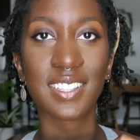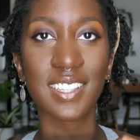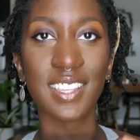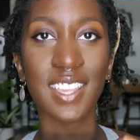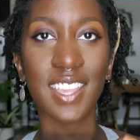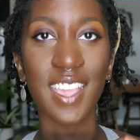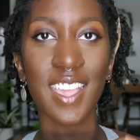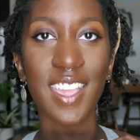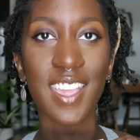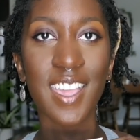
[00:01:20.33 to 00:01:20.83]

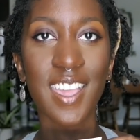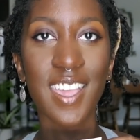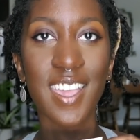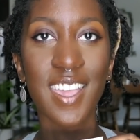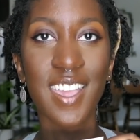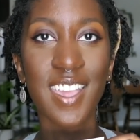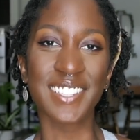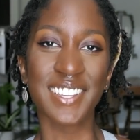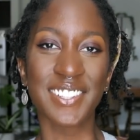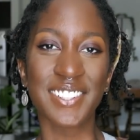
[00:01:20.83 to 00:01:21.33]
Yeah.
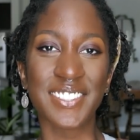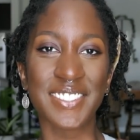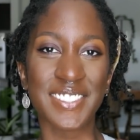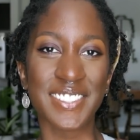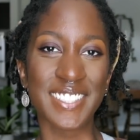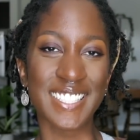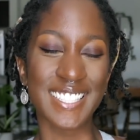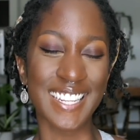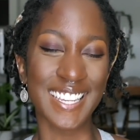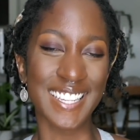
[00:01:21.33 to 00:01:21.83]
So
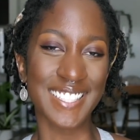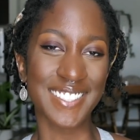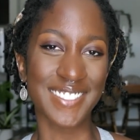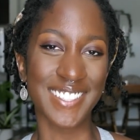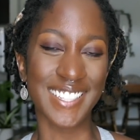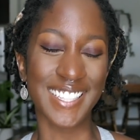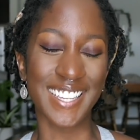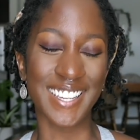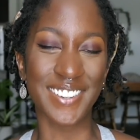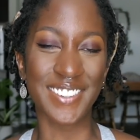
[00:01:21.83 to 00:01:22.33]
today's
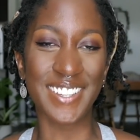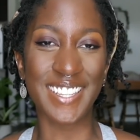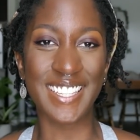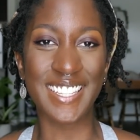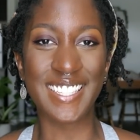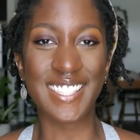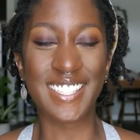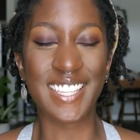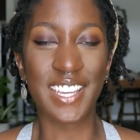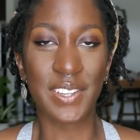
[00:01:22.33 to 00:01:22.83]
video
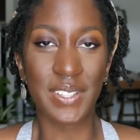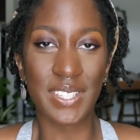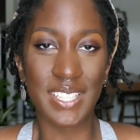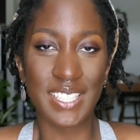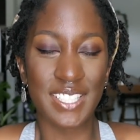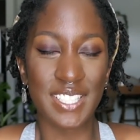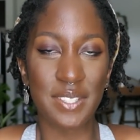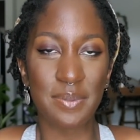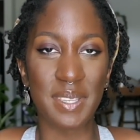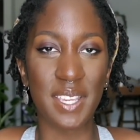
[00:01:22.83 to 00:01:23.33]
is going
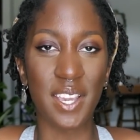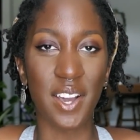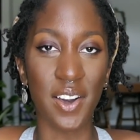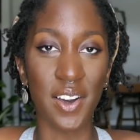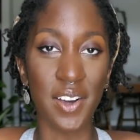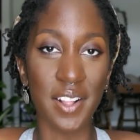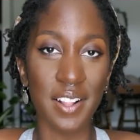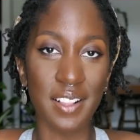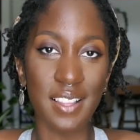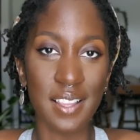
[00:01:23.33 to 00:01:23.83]
to be
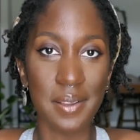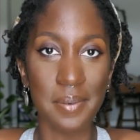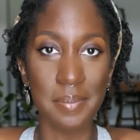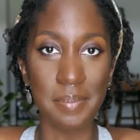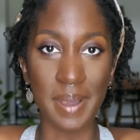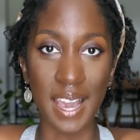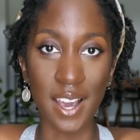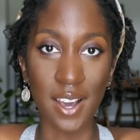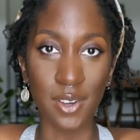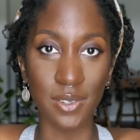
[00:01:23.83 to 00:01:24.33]
all
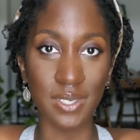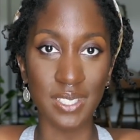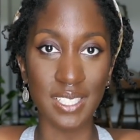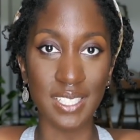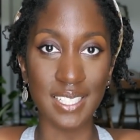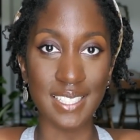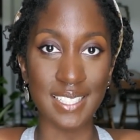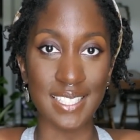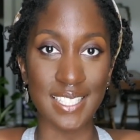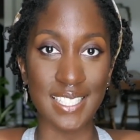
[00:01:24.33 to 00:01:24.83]
about
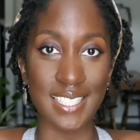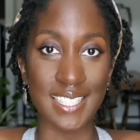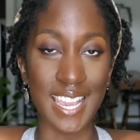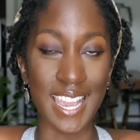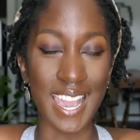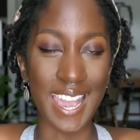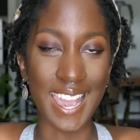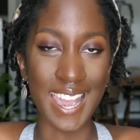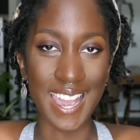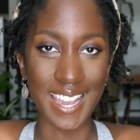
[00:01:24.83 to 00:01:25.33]

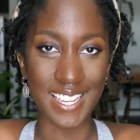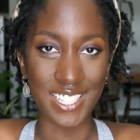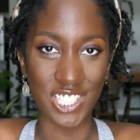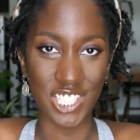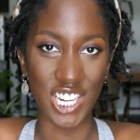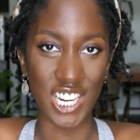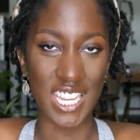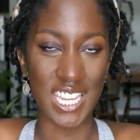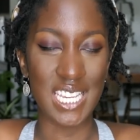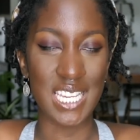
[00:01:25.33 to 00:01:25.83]

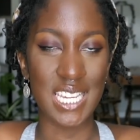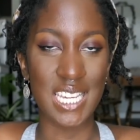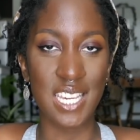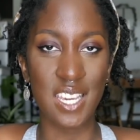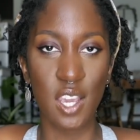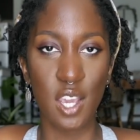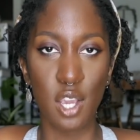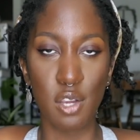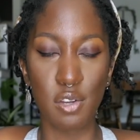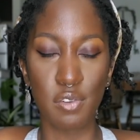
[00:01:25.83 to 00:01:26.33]
detaching
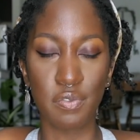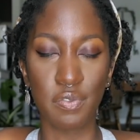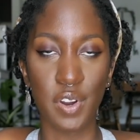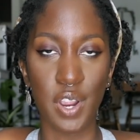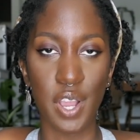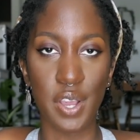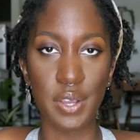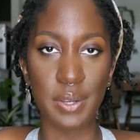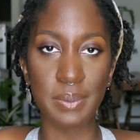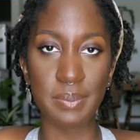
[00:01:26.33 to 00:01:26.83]

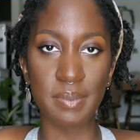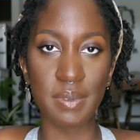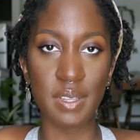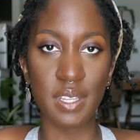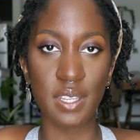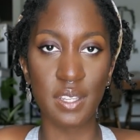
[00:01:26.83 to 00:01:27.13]
from